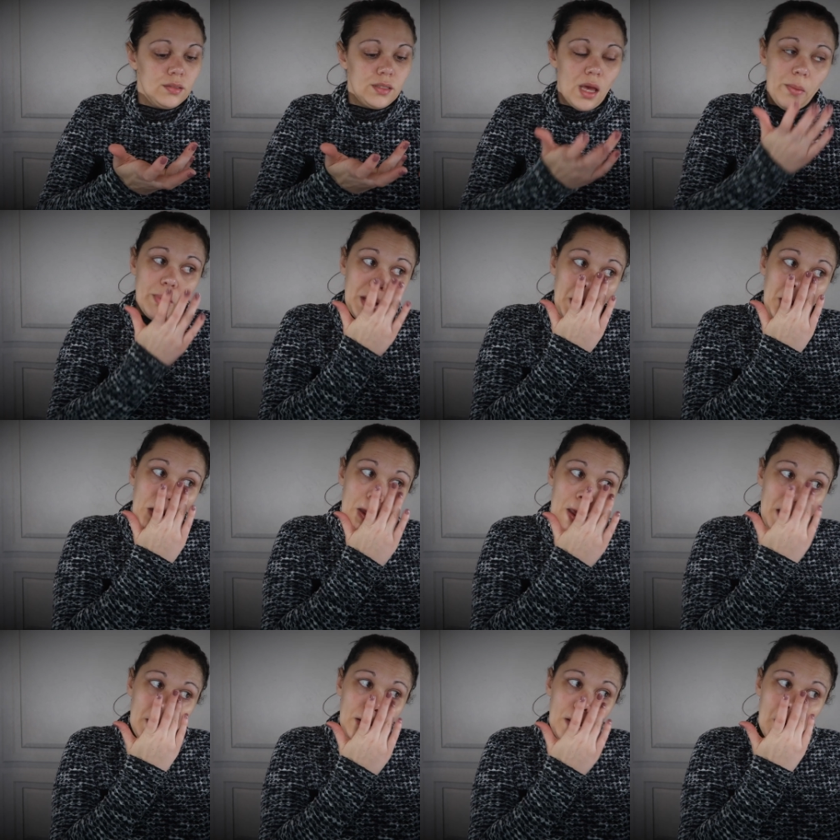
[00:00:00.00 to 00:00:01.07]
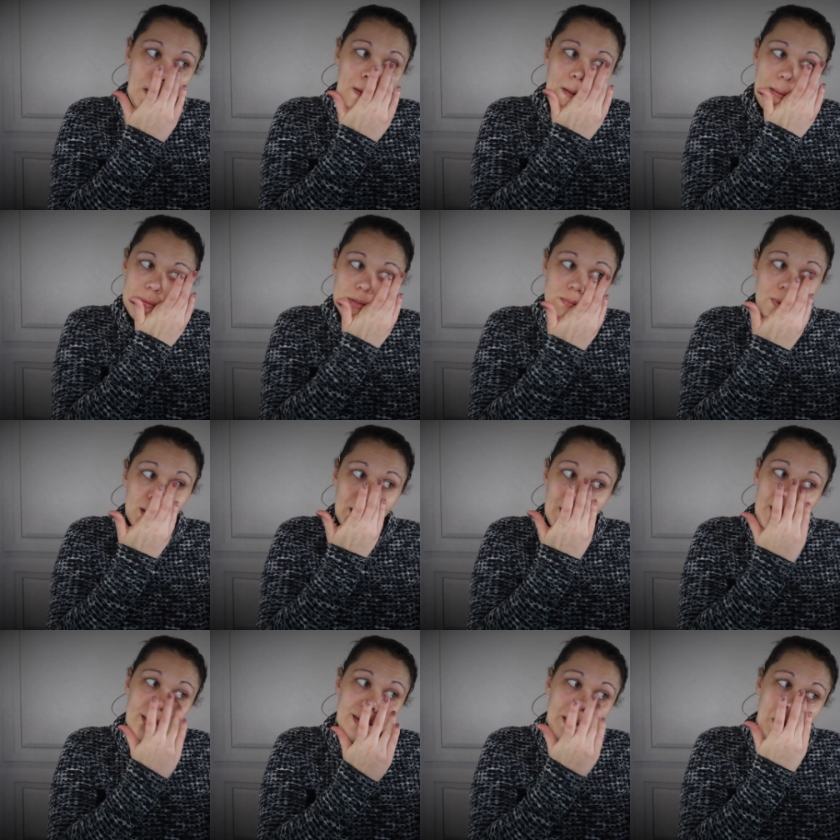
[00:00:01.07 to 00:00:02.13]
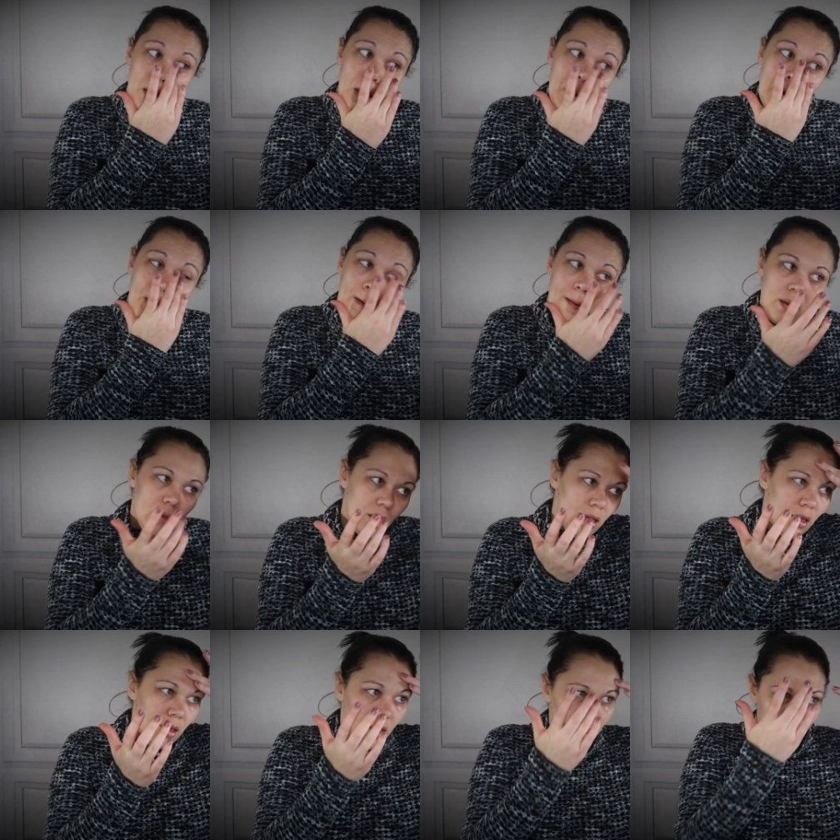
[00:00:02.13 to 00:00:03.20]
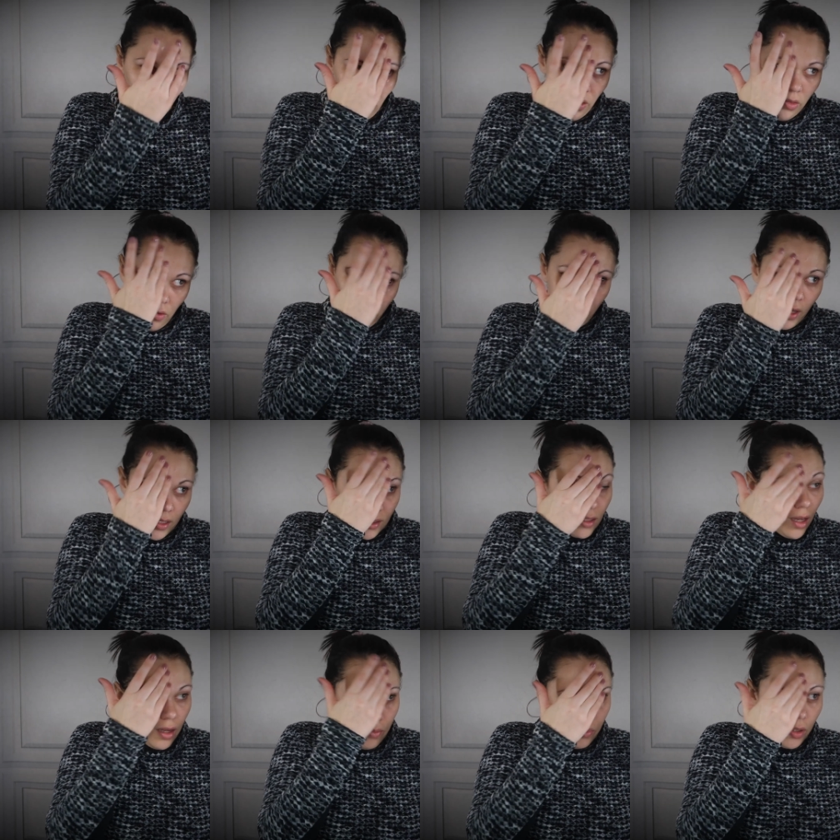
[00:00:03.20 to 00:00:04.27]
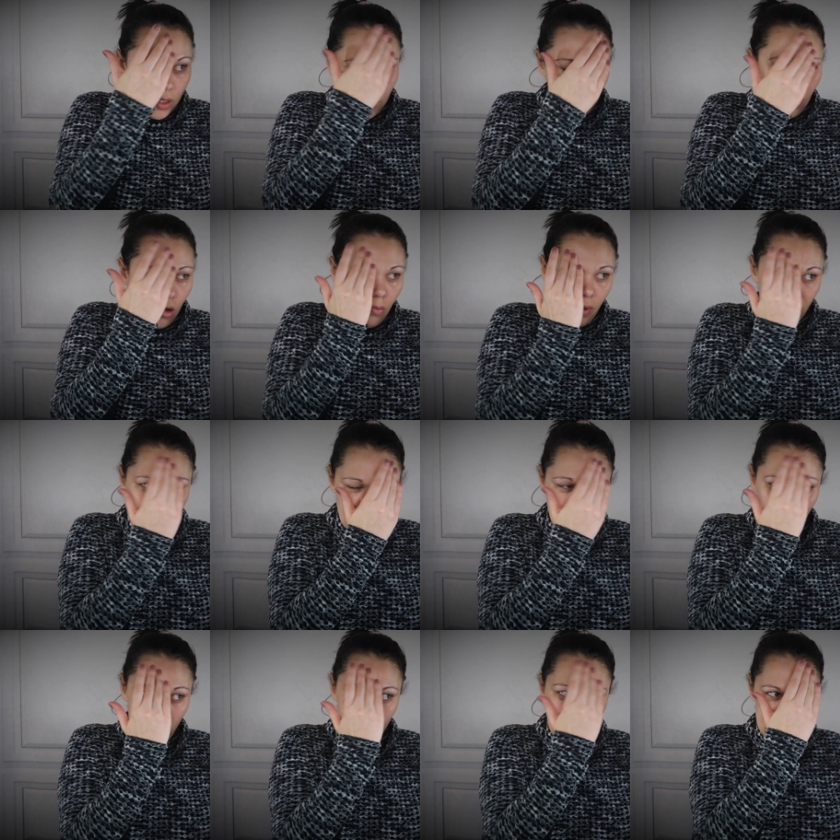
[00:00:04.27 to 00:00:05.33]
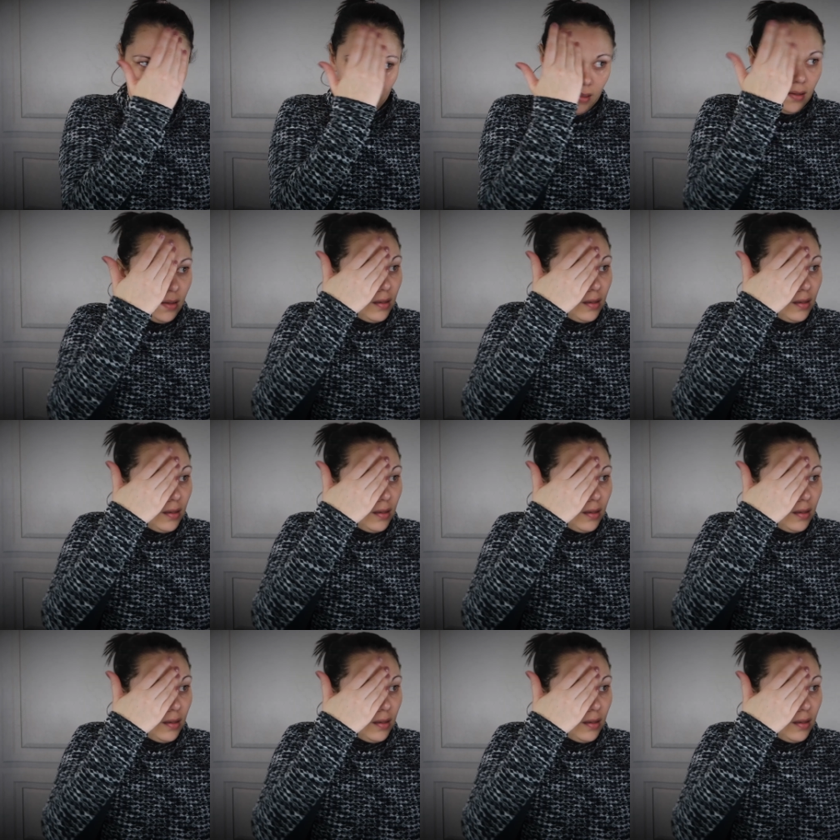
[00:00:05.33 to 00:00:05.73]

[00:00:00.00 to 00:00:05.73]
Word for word: tap again in, under my eye, and the rest I am putting on my forehead